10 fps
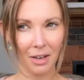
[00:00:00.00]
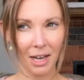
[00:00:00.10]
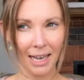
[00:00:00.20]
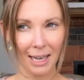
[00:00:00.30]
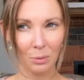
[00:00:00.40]

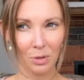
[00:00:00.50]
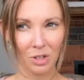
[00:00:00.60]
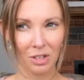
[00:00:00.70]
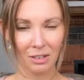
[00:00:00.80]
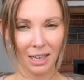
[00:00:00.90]
it
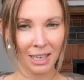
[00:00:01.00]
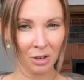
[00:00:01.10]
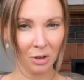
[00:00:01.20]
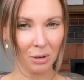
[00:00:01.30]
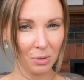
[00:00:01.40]

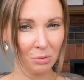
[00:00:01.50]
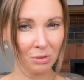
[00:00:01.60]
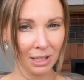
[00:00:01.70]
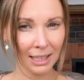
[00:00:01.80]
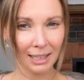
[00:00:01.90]
was
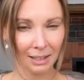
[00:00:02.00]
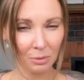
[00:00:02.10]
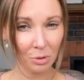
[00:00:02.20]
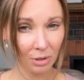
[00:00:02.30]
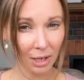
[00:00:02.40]

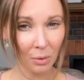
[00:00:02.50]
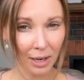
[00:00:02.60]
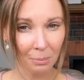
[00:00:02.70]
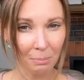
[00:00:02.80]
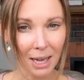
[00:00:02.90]
really
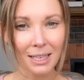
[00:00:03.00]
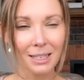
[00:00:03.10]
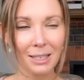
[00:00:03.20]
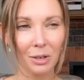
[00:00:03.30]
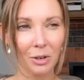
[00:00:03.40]
quite a
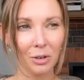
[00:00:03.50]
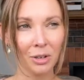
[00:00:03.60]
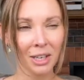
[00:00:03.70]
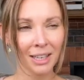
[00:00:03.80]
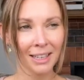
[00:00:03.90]
mess.
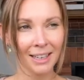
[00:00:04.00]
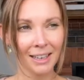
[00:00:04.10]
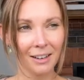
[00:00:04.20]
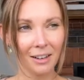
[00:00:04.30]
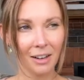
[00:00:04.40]
So
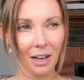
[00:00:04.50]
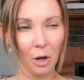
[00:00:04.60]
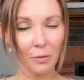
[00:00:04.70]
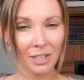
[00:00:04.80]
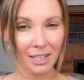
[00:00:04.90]

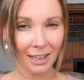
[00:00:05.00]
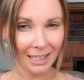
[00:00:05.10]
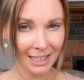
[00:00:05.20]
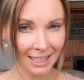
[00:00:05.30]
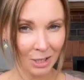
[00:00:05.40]
obviously I
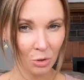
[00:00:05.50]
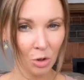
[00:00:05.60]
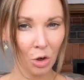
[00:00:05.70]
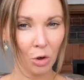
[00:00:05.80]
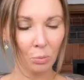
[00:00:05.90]

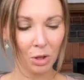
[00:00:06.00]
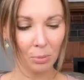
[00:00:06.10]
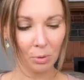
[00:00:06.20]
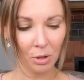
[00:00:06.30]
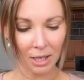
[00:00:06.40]
continued on with
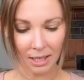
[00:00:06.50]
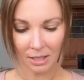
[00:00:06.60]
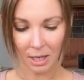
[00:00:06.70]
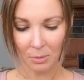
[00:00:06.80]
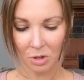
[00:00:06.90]
the
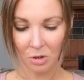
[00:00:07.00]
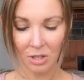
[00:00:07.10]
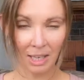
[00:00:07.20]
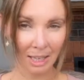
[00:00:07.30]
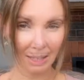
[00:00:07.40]
products I was
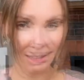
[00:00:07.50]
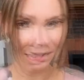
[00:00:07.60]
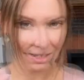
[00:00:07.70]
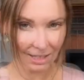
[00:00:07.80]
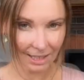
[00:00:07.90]
using,
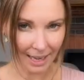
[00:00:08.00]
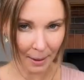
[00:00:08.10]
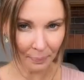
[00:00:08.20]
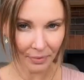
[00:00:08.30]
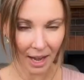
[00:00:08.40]
still
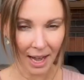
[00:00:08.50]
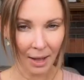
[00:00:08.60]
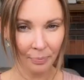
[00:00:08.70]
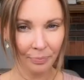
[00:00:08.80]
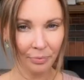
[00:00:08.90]

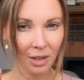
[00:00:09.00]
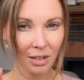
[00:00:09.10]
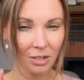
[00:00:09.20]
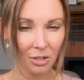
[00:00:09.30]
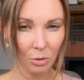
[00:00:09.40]
am,
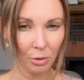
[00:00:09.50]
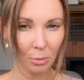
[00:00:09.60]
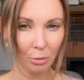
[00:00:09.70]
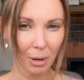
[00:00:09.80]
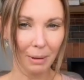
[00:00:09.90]
to
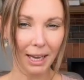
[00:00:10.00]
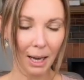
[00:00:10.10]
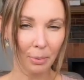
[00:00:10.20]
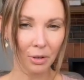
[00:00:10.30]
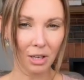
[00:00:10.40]
remove my
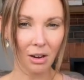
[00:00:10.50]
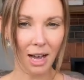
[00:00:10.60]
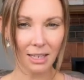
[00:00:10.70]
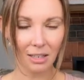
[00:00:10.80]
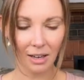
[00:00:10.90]
makeup on a
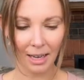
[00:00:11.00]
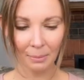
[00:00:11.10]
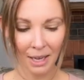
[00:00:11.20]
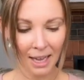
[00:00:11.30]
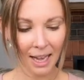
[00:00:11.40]
night
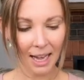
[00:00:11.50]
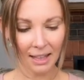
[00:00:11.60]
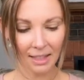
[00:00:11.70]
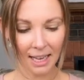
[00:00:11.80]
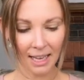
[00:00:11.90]
time,
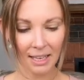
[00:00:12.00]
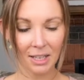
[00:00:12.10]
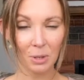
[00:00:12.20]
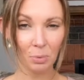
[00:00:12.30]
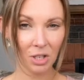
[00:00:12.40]
and then
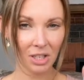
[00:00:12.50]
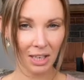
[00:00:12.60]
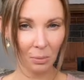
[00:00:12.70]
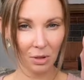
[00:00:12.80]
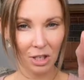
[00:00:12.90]

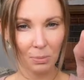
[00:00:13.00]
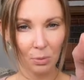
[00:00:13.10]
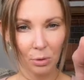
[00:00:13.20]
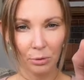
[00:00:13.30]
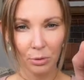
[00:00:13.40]
spritzing with this
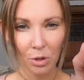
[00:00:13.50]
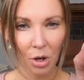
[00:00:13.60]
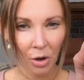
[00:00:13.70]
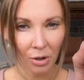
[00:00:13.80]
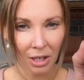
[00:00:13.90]
beautiful
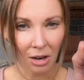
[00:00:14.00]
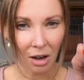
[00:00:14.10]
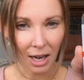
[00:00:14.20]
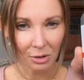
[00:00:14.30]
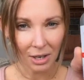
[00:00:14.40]
tone and
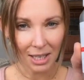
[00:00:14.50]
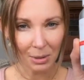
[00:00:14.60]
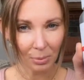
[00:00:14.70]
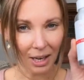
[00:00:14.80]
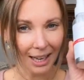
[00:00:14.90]
hydrate
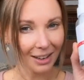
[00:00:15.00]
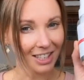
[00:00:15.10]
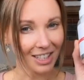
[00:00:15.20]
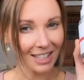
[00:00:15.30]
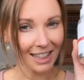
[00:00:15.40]
spray. And I
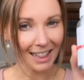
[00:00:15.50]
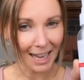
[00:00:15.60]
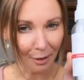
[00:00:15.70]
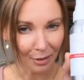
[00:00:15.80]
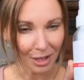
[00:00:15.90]
just
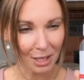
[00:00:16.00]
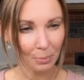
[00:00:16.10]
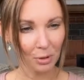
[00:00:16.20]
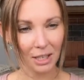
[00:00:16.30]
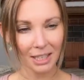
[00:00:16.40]
love this
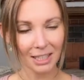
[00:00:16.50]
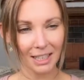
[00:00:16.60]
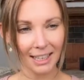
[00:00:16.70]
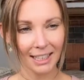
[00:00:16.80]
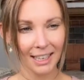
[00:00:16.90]
product.
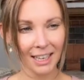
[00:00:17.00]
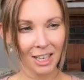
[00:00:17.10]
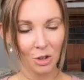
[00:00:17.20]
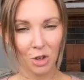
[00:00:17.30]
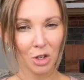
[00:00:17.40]
Like,
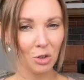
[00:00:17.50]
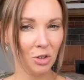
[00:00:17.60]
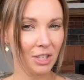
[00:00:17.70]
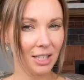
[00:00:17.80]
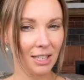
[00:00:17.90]
you can
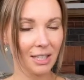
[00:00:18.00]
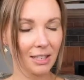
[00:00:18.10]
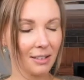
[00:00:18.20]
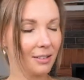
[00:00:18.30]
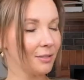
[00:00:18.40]
use
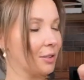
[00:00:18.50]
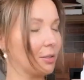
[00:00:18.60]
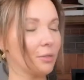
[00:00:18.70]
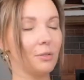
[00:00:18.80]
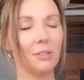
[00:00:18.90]
this
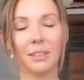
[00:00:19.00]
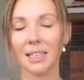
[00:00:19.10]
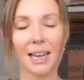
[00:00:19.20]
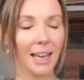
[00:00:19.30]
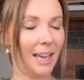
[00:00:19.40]
through the
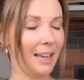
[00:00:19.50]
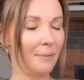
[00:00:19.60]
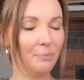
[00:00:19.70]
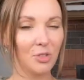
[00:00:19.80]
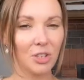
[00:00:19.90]

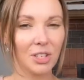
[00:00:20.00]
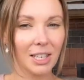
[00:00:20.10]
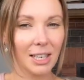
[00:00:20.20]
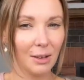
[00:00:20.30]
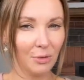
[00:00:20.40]
day just
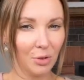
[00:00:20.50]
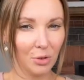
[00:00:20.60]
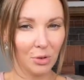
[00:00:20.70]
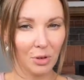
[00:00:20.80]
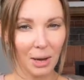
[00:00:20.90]
to give
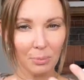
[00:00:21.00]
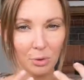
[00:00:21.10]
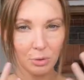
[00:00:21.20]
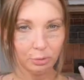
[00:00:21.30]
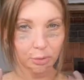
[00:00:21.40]
you a
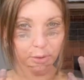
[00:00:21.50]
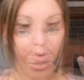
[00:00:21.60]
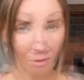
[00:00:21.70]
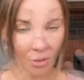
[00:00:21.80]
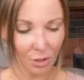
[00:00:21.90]
beautiful
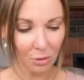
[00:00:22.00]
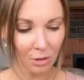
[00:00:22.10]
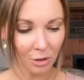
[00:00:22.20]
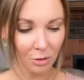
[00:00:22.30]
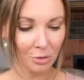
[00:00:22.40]

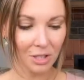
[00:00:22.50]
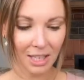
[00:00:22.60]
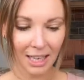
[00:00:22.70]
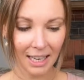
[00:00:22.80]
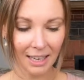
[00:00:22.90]
feel on your
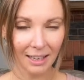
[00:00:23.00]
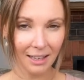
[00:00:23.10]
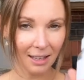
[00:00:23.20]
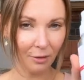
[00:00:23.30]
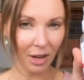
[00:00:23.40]
skin.
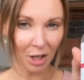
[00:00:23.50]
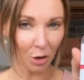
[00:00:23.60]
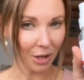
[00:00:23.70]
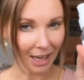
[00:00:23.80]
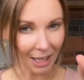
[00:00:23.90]
If I
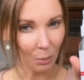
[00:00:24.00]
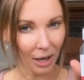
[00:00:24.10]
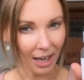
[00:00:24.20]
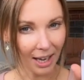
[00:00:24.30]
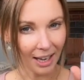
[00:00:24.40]
go
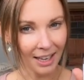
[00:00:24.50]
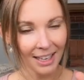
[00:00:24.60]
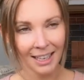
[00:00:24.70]
anywhere